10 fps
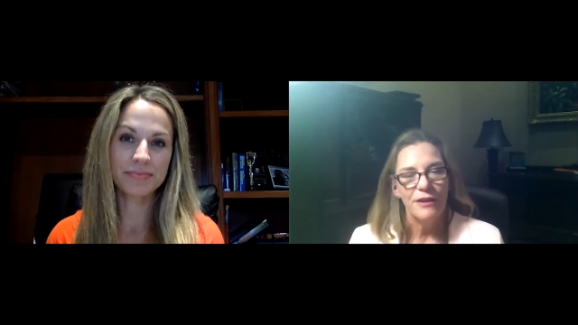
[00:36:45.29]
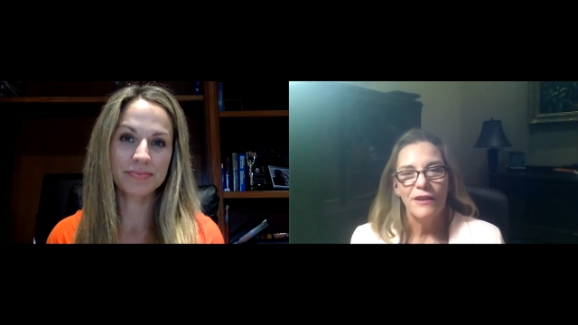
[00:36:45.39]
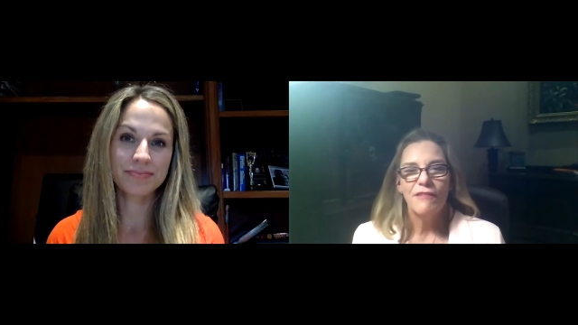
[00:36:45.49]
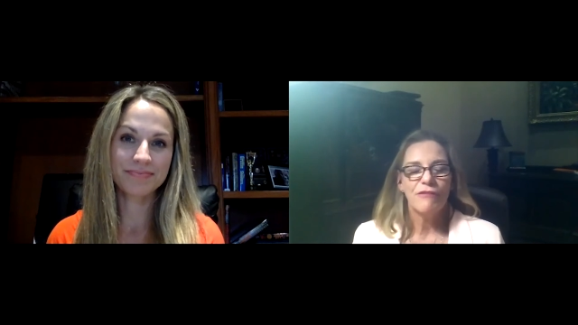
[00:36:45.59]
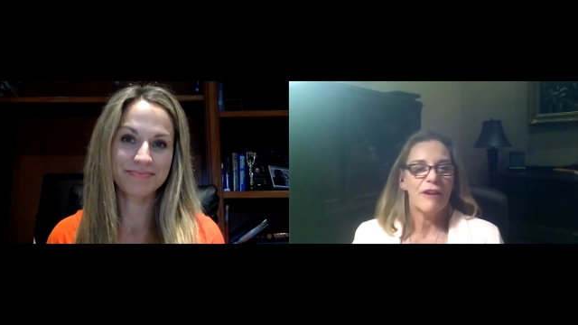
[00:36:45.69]

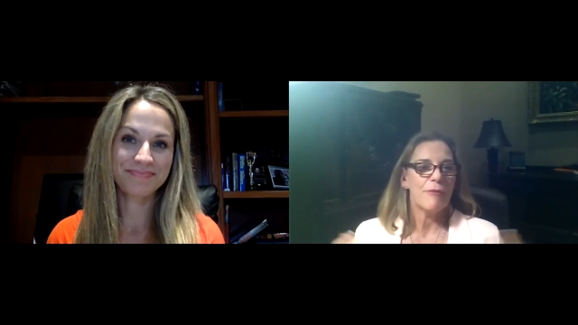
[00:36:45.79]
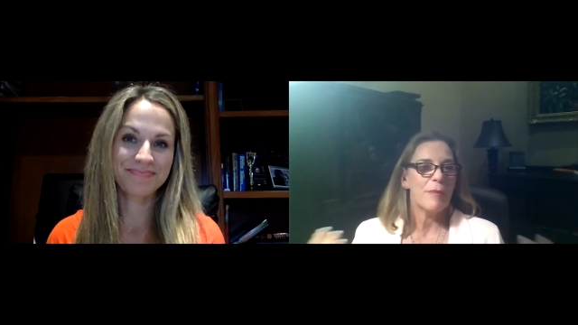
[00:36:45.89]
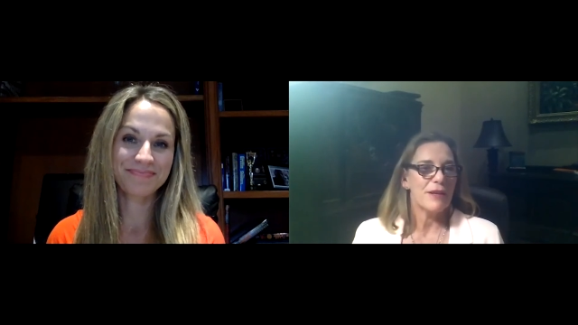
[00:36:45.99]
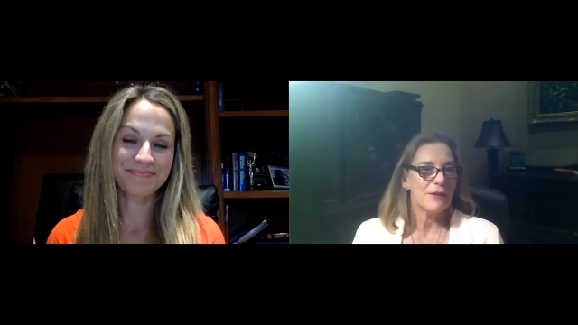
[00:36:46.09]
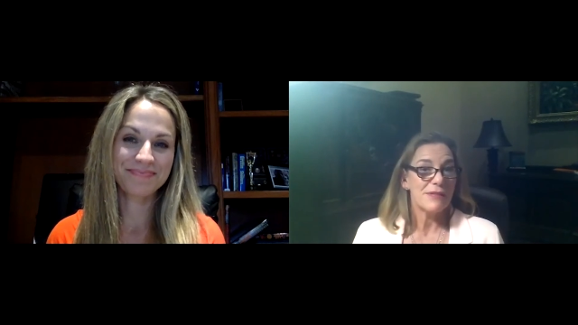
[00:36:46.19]
Speaker 1: For everybody
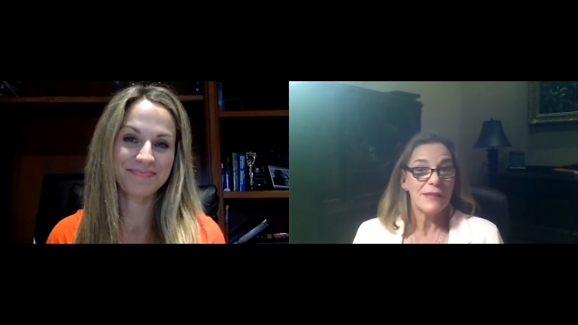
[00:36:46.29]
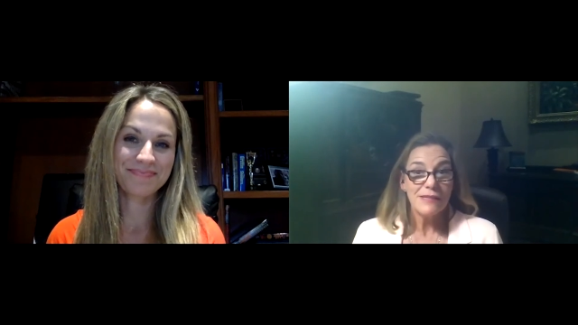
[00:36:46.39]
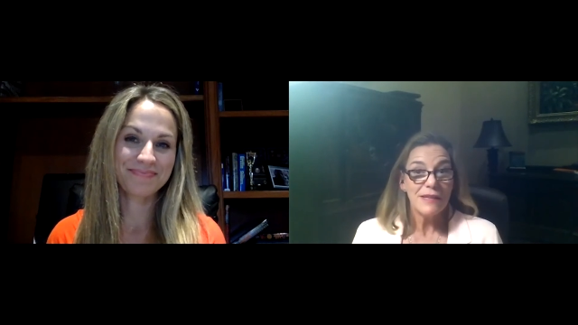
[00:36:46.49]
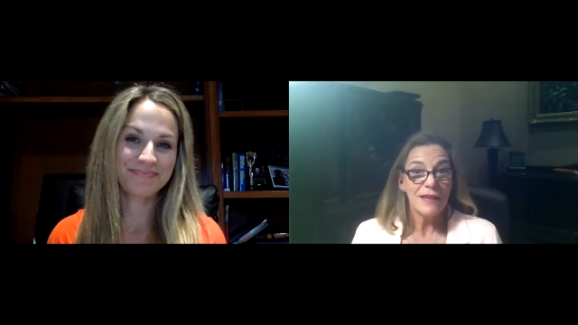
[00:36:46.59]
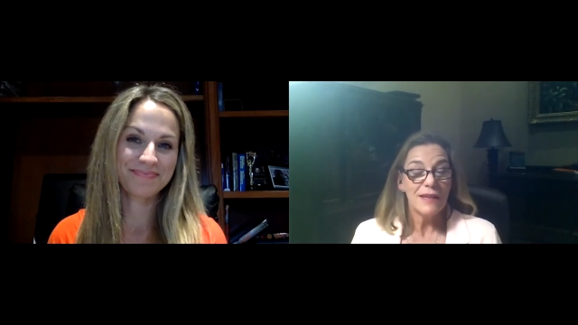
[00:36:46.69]
who's
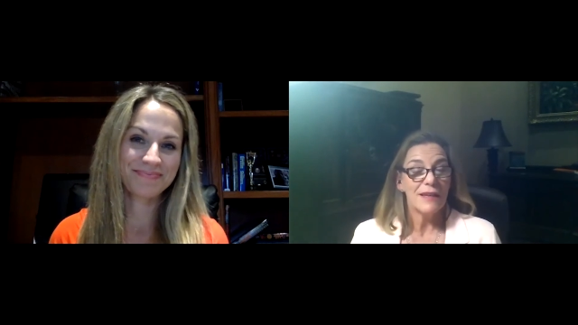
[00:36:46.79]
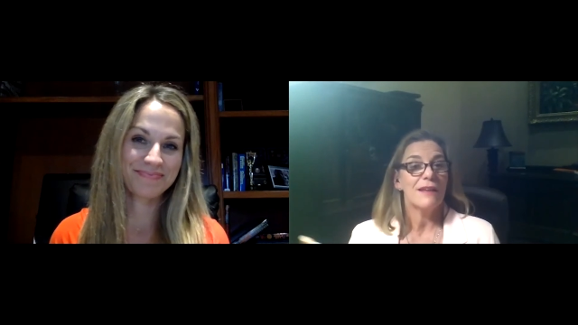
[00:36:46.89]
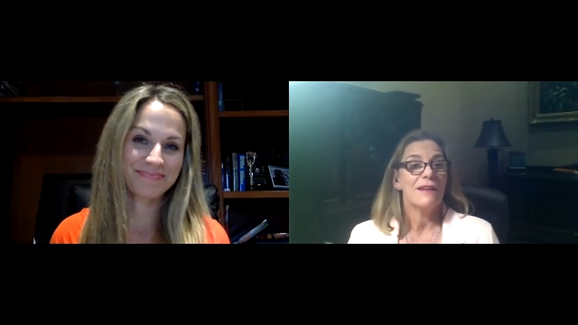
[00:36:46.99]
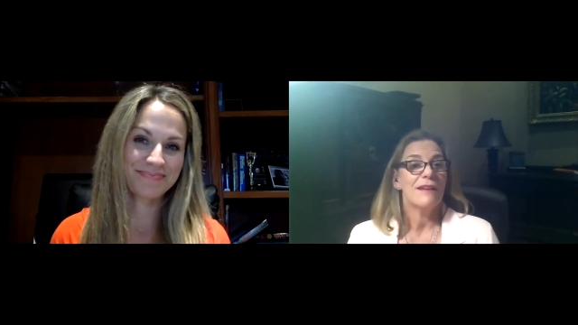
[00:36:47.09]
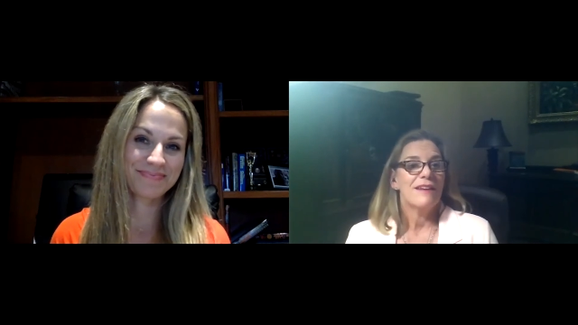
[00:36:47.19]
listening,
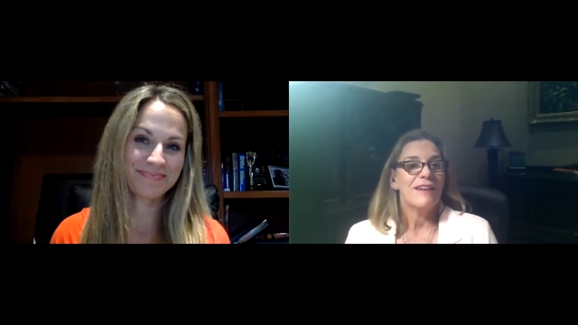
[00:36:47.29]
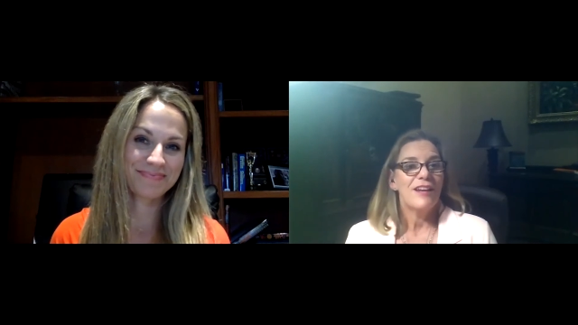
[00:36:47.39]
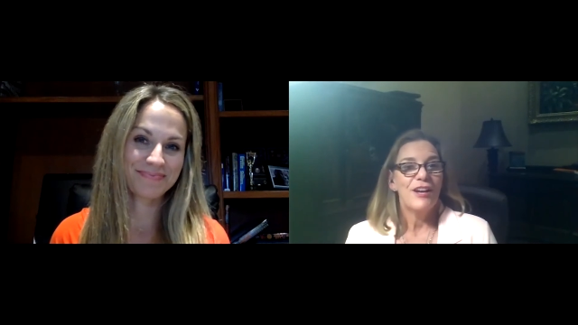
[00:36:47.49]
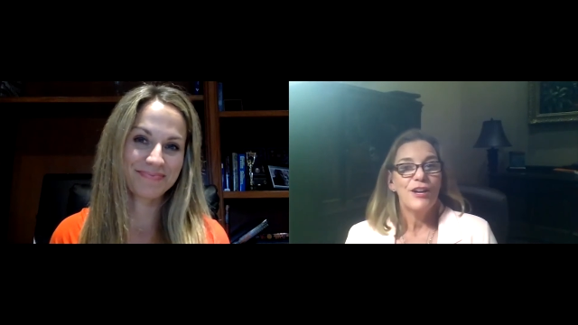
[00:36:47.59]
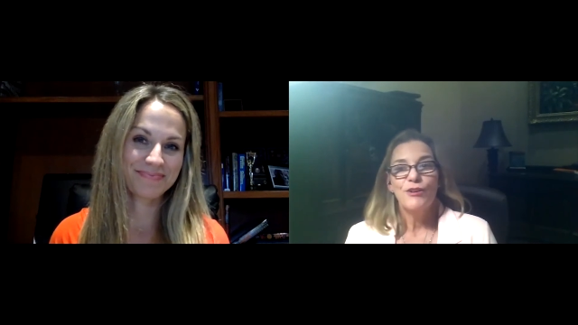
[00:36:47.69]
you
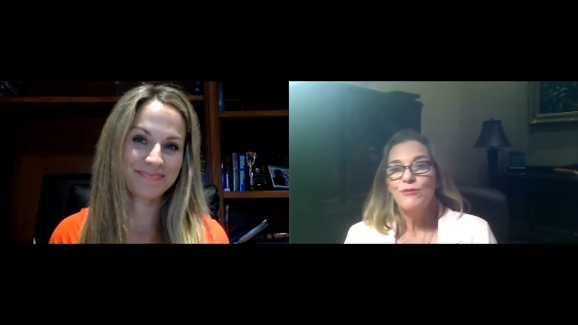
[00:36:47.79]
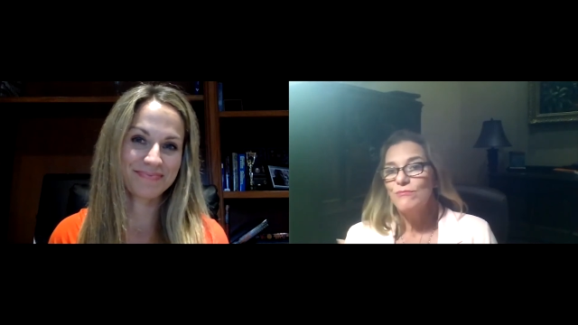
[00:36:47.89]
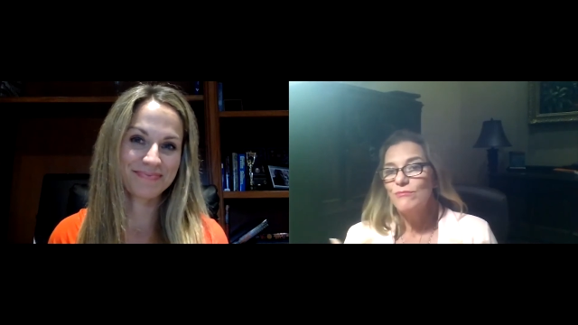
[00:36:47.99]
know,